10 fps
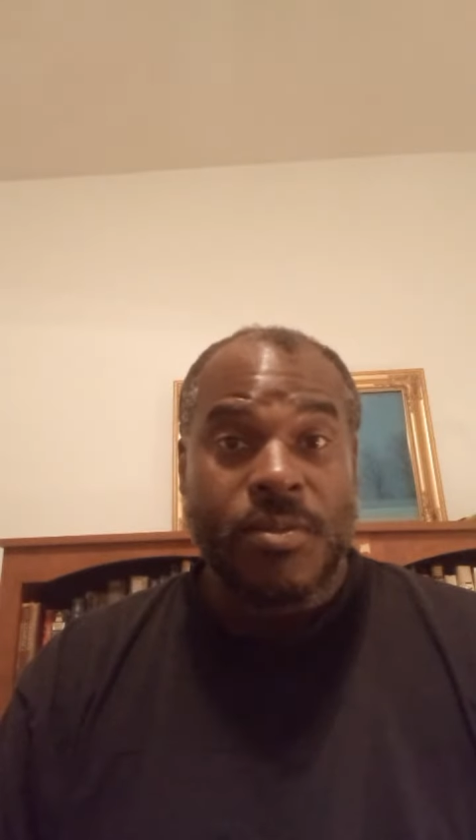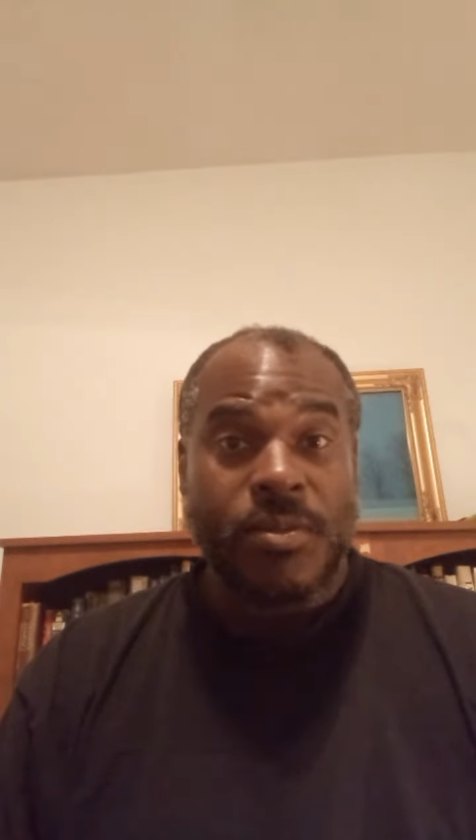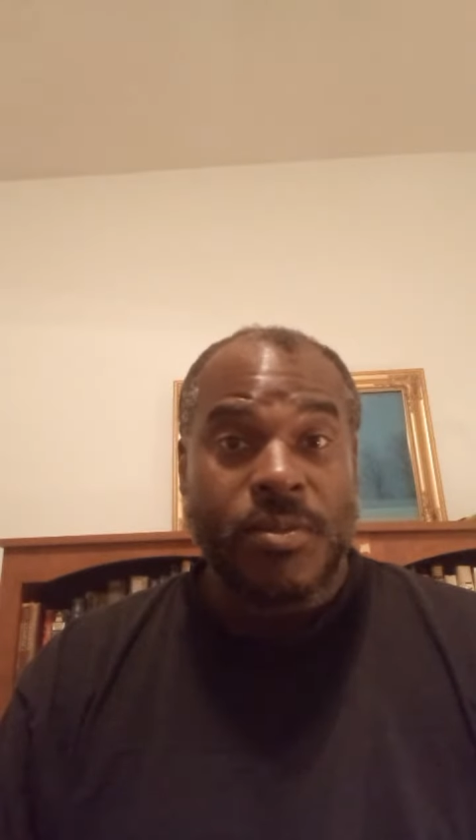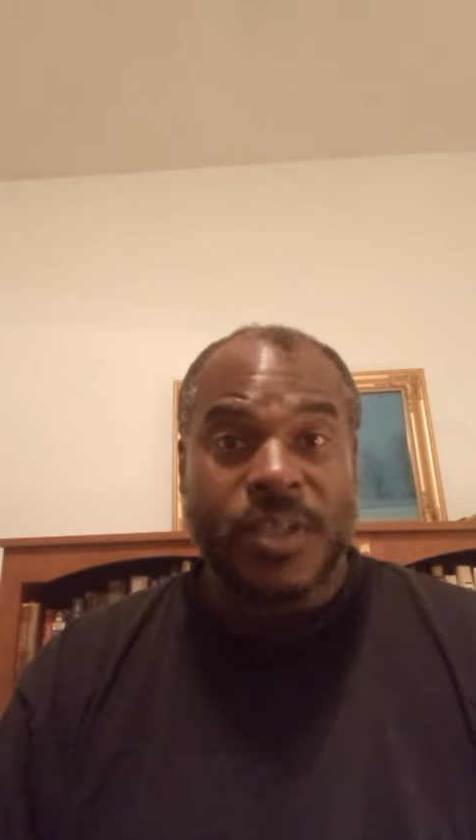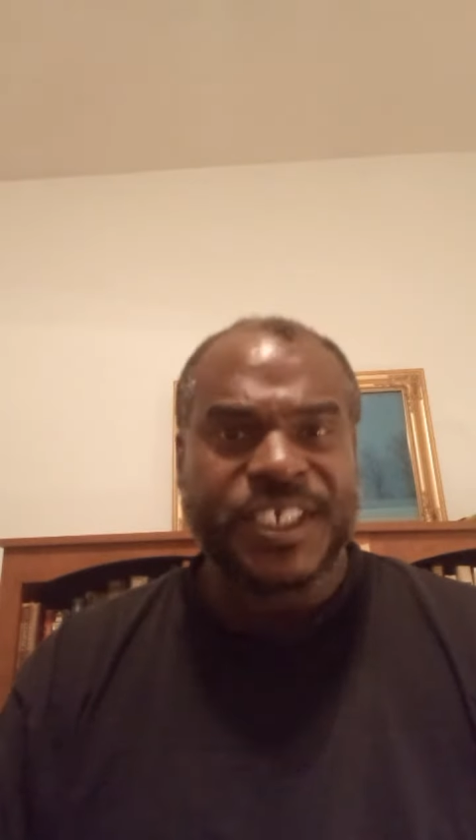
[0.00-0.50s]

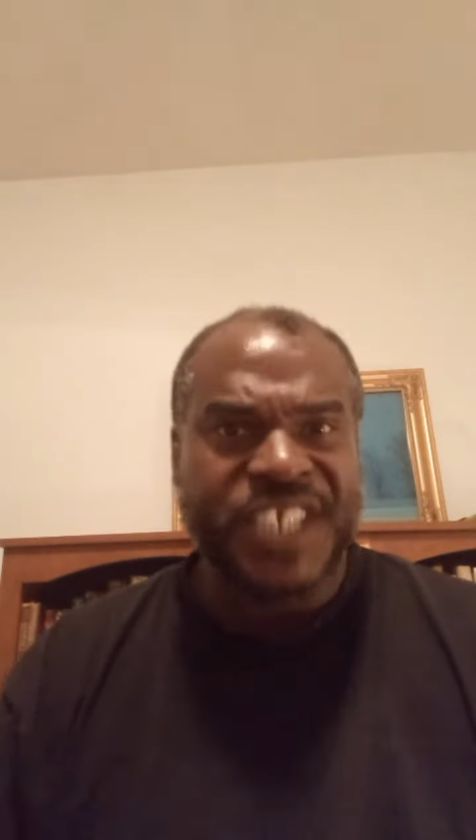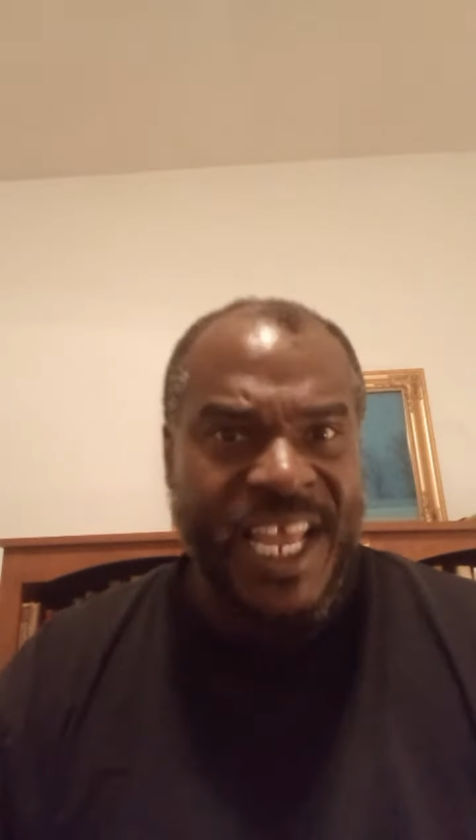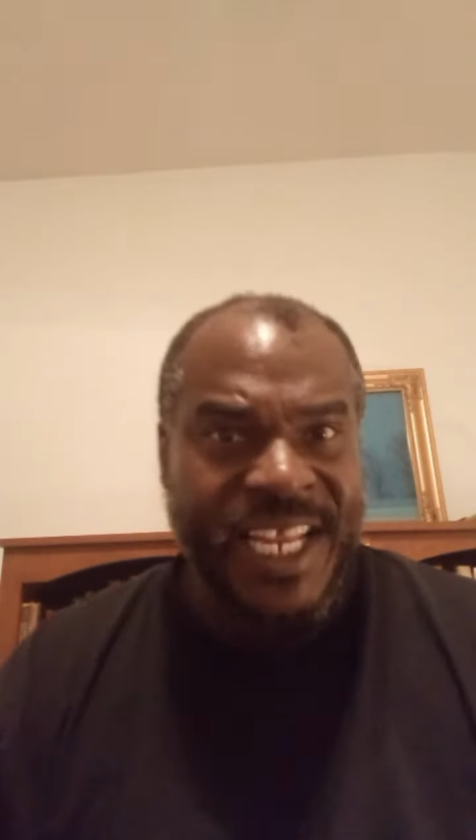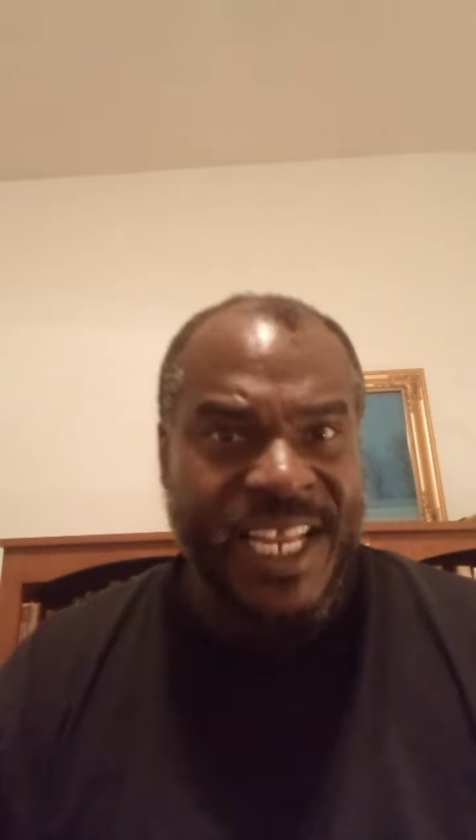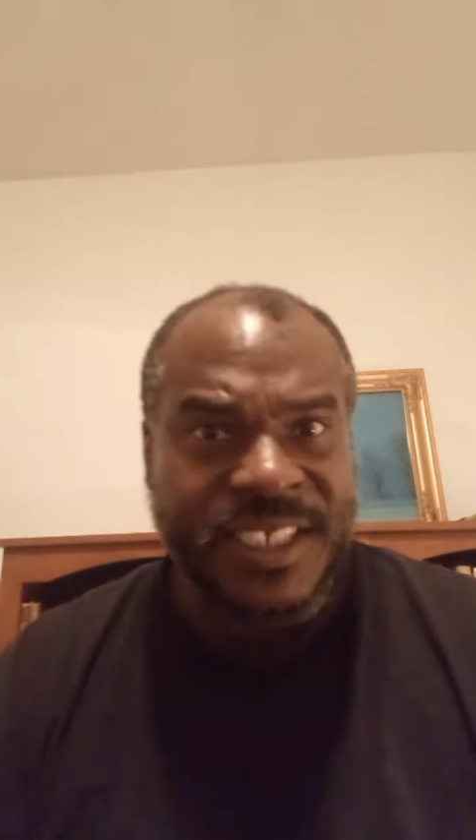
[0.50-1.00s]
The
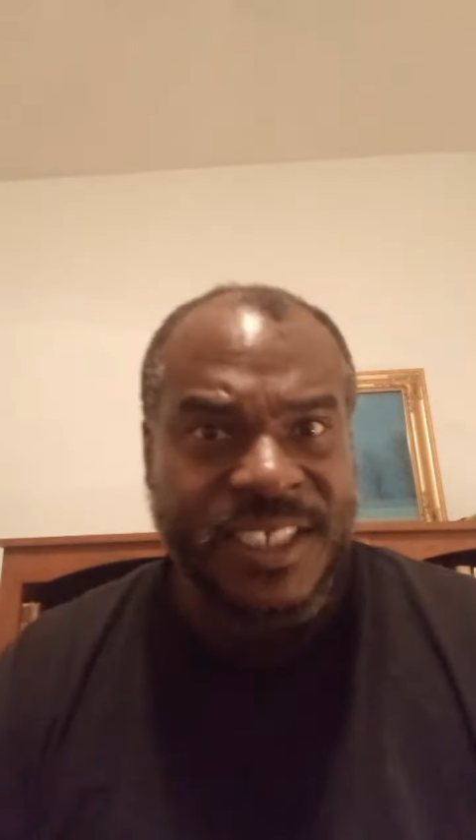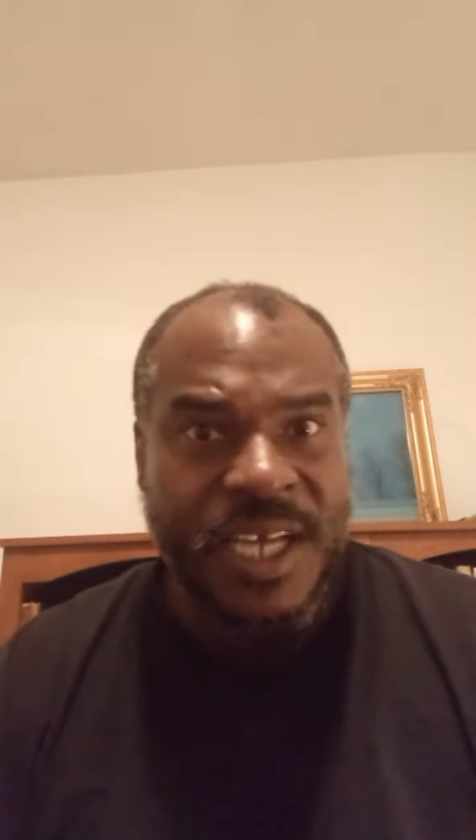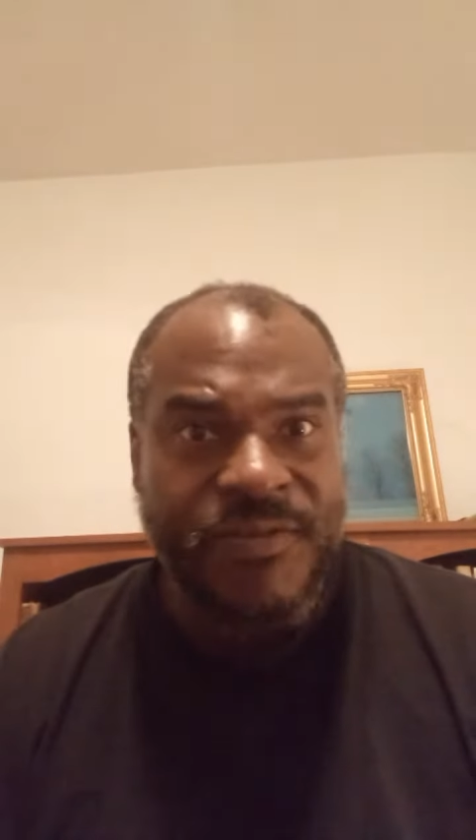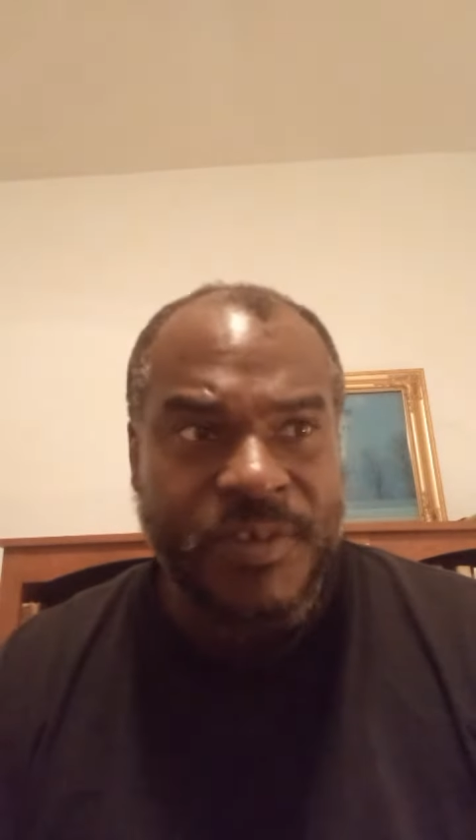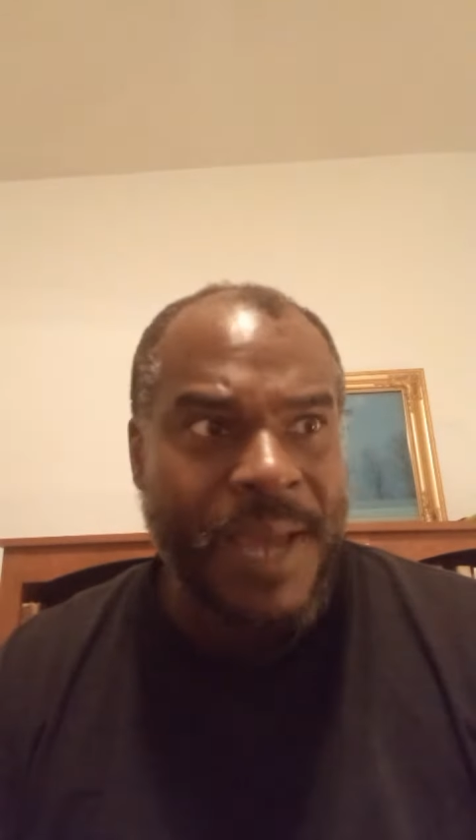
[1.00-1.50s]
shedding stuff,
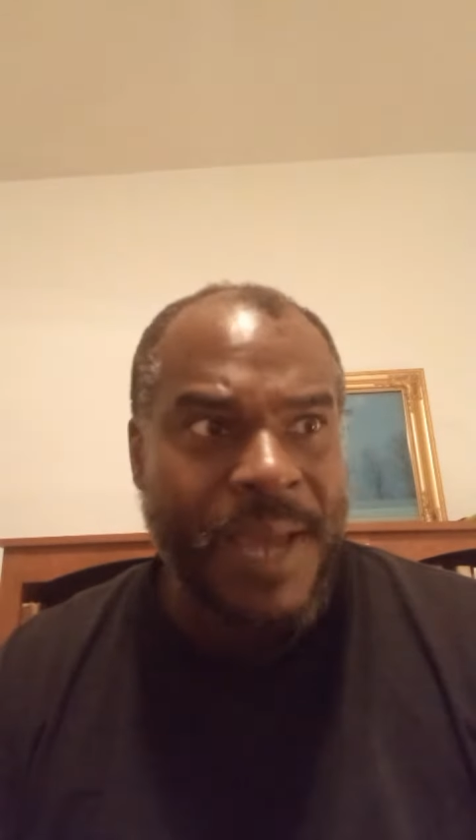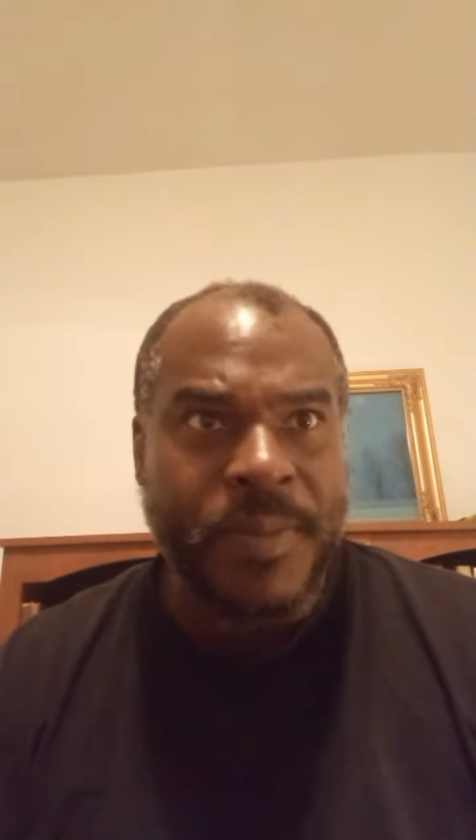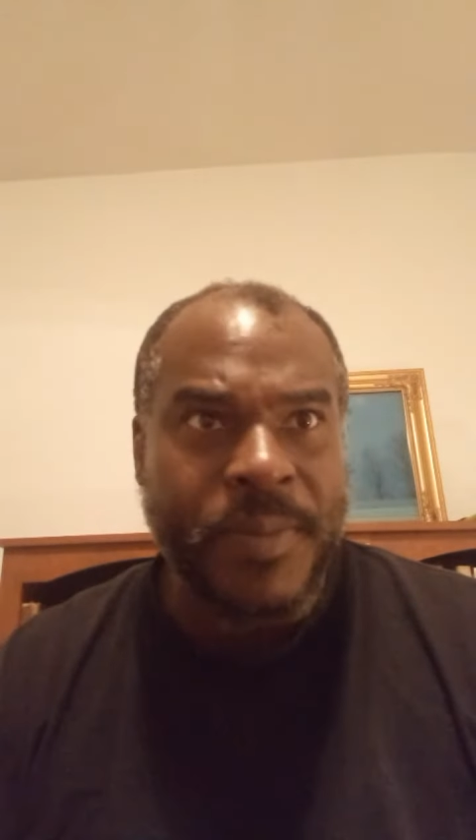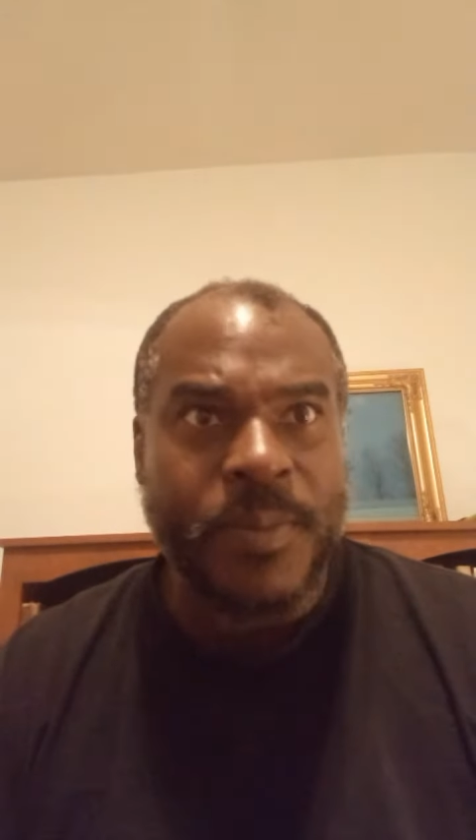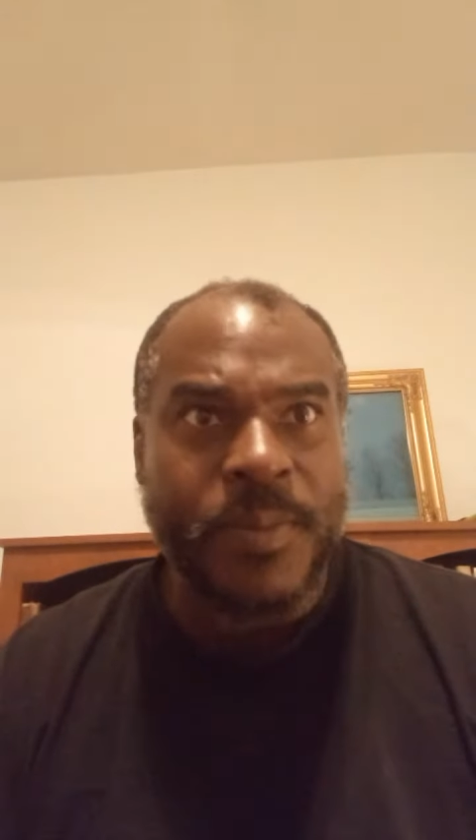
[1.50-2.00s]
it might be
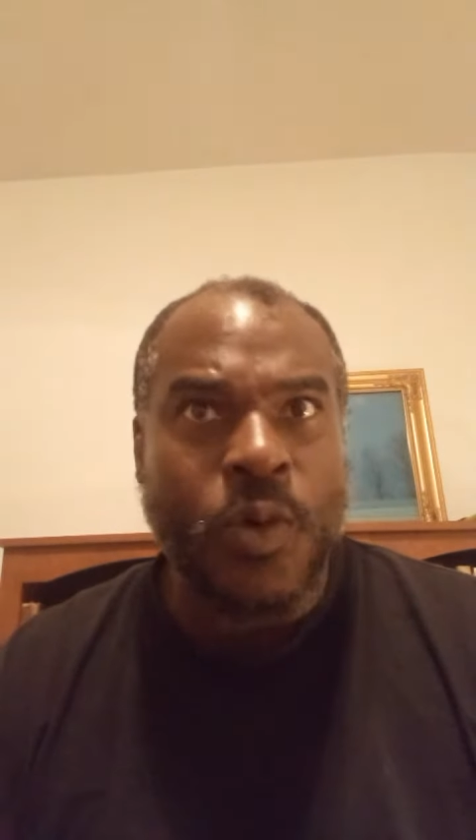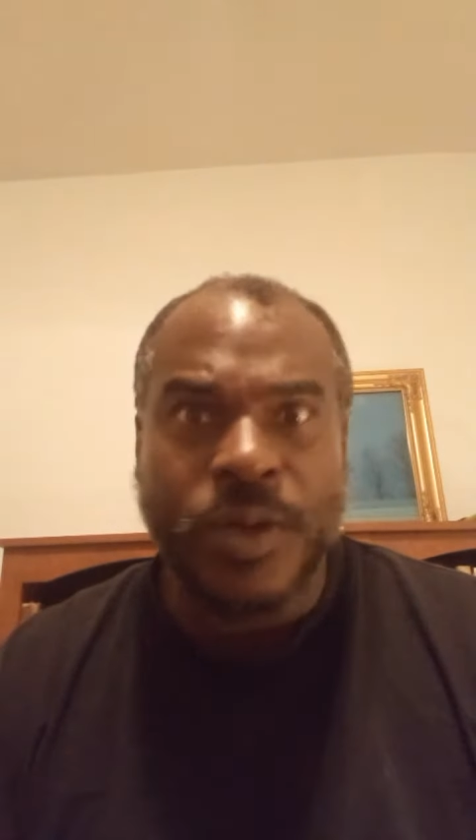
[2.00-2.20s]
more than